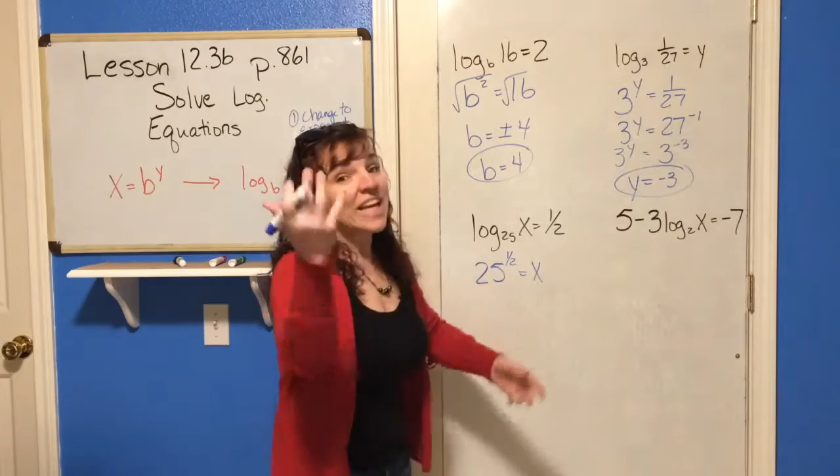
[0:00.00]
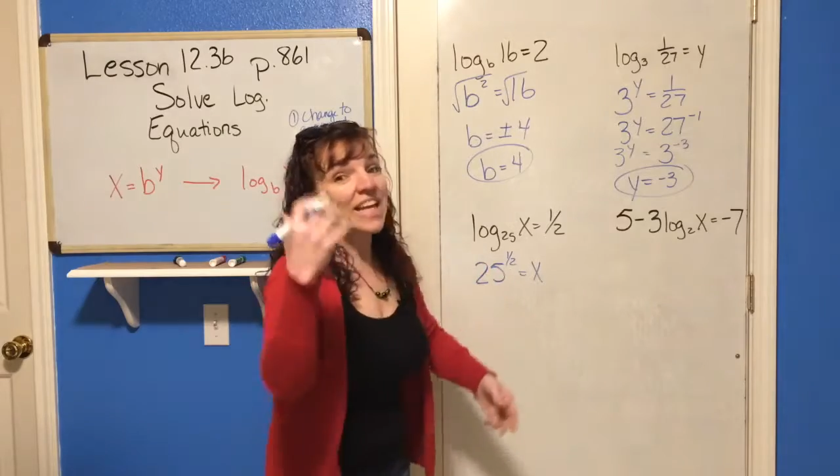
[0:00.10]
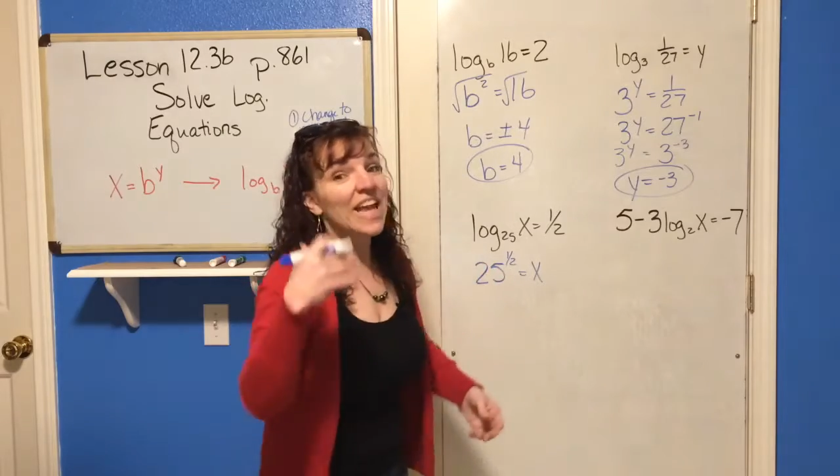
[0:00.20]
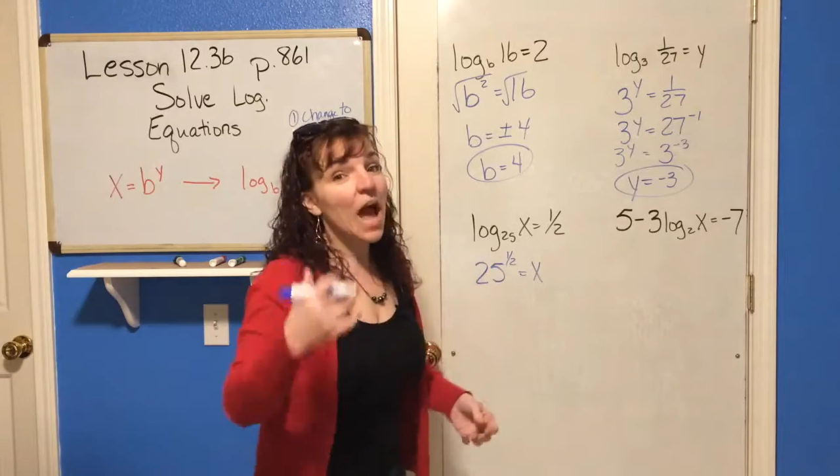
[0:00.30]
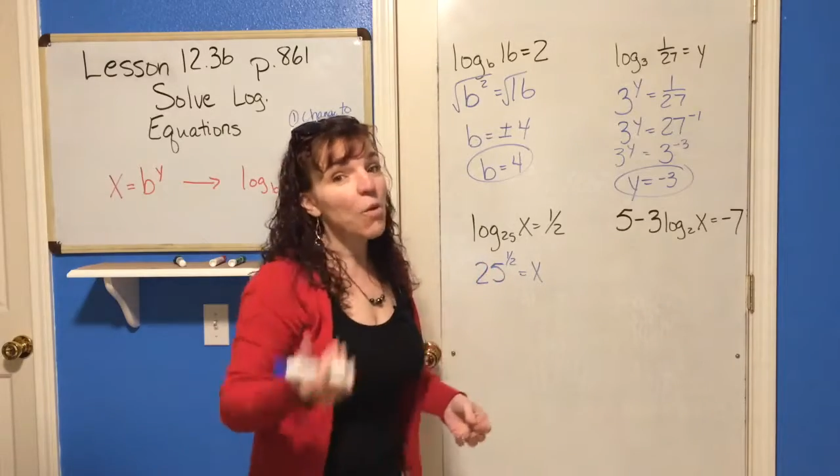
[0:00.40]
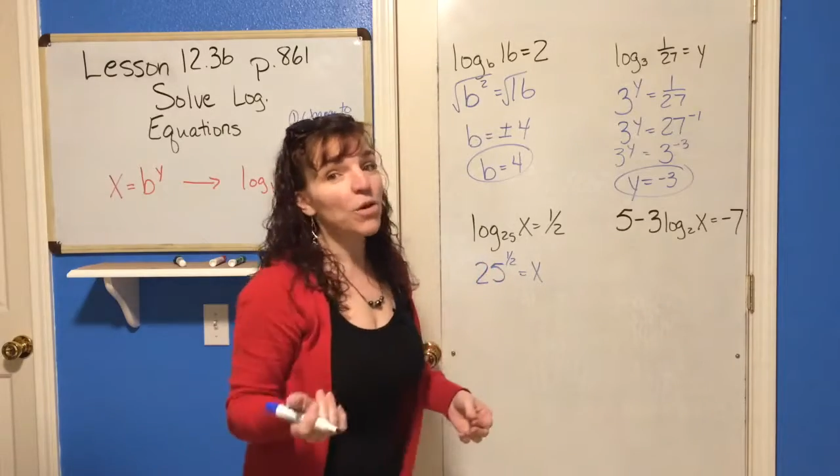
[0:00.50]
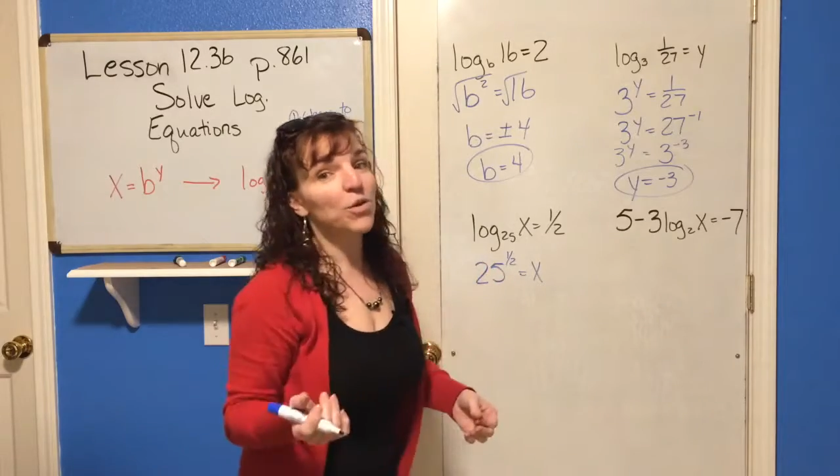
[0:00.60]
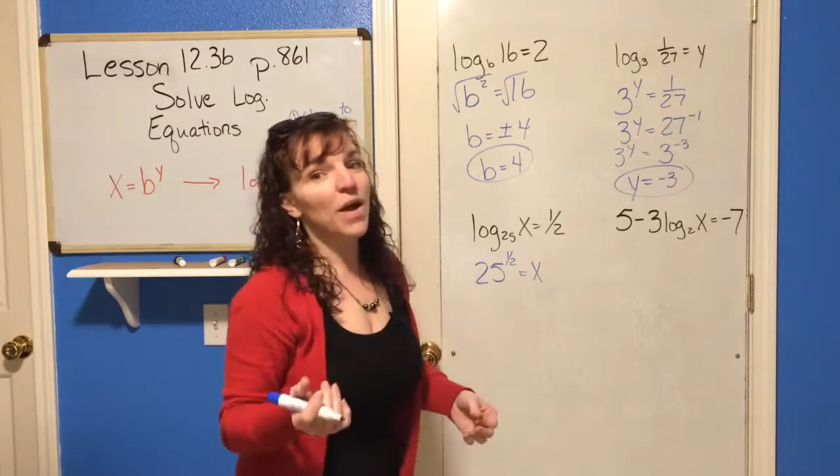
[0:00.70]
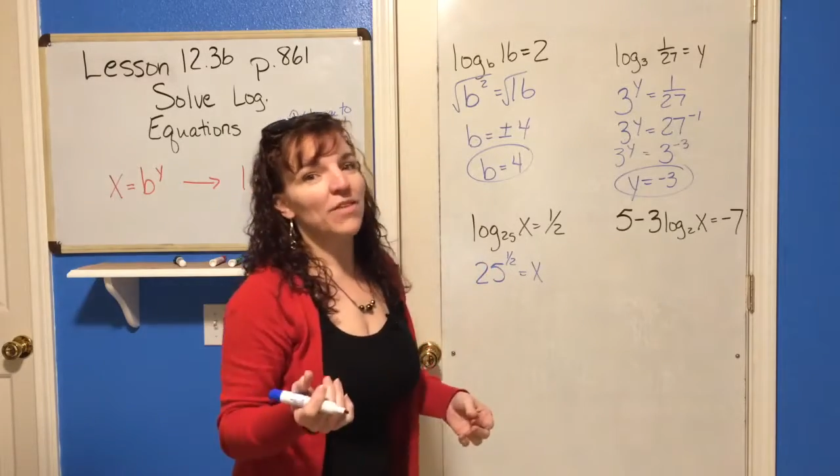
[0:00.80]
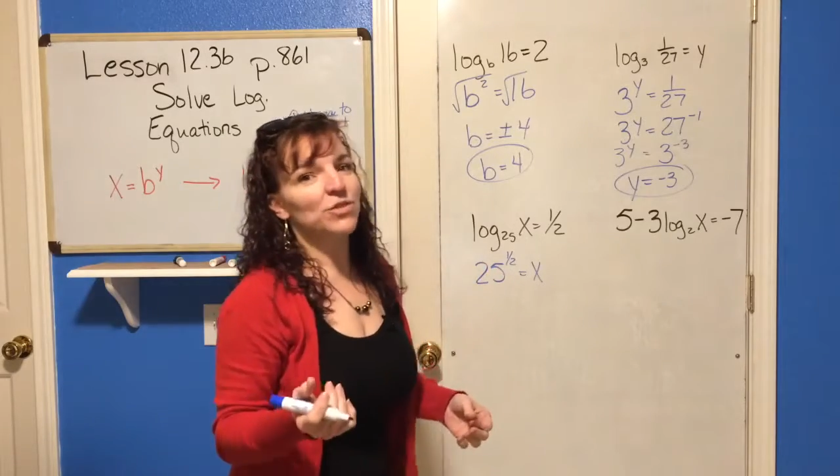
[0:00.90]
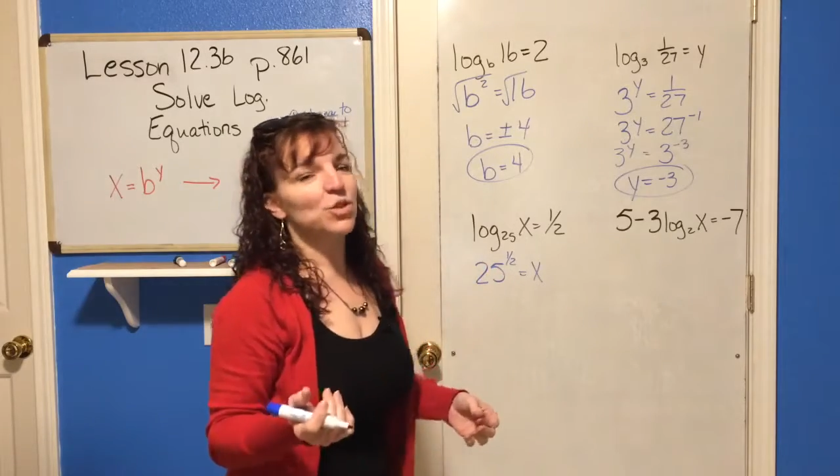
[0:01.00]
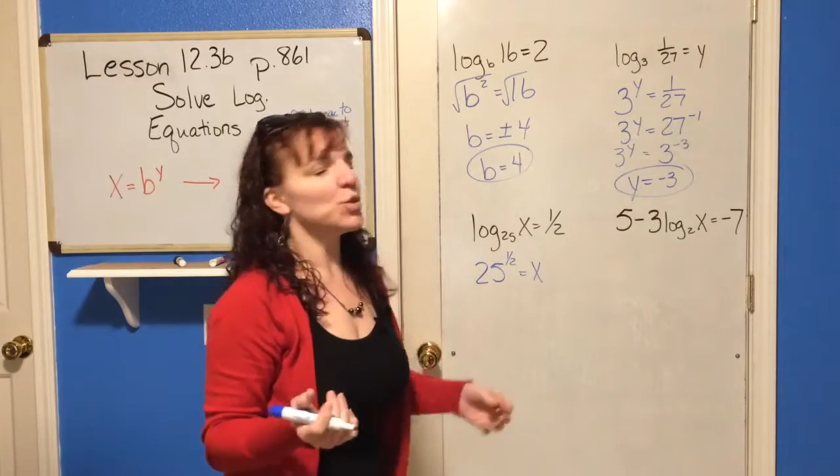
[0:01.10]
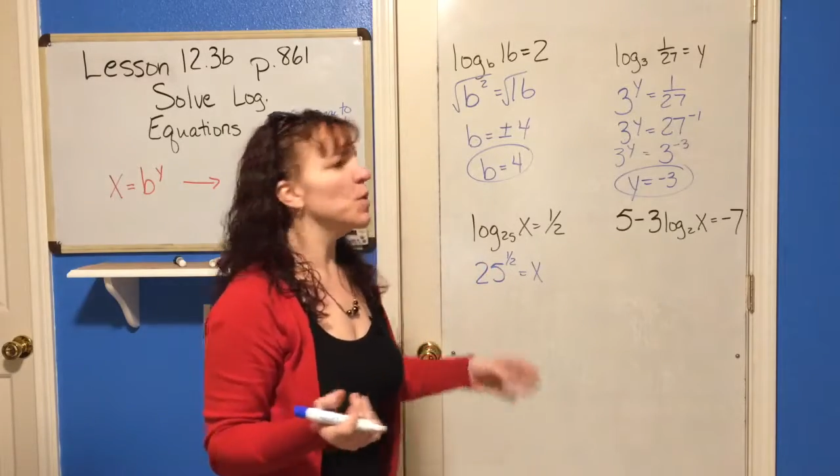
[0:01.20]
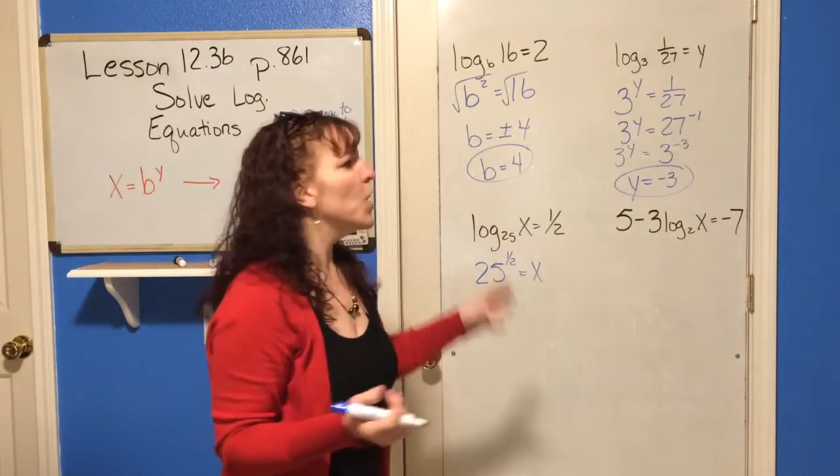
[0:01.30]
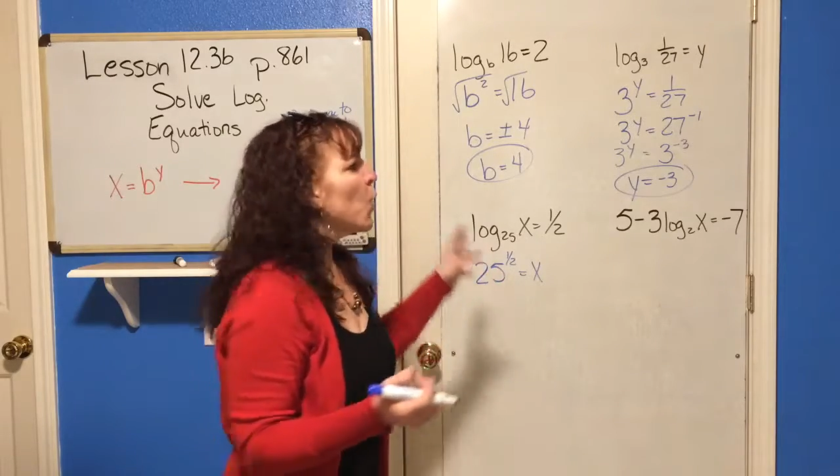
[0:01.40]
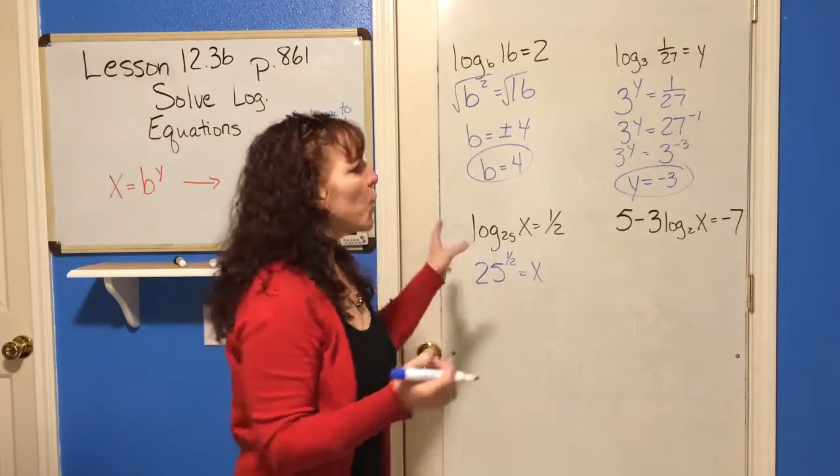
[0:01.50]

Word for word: Now what you have to do,